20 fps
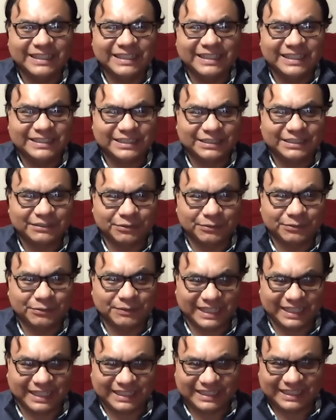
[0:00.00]
So when we
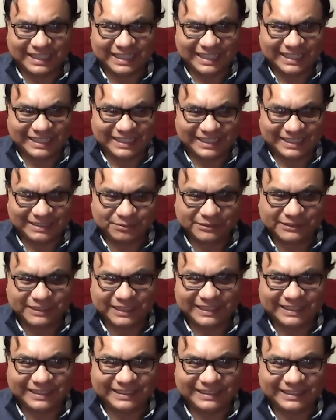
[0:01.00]
got that in
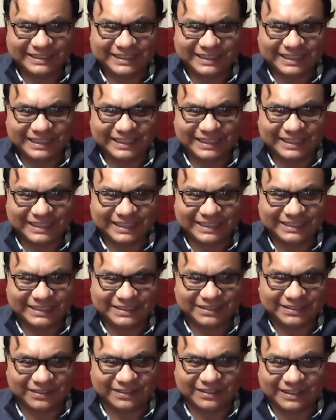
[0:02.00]
place, it
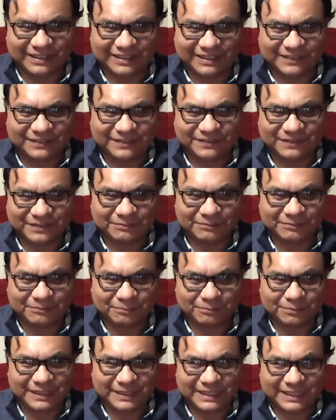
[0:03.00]
started off
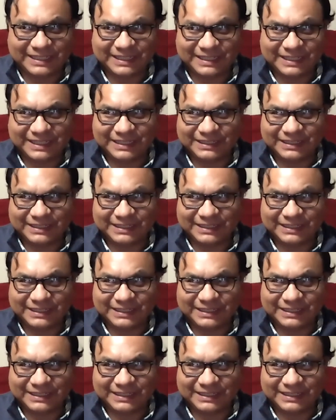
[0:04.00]
pretty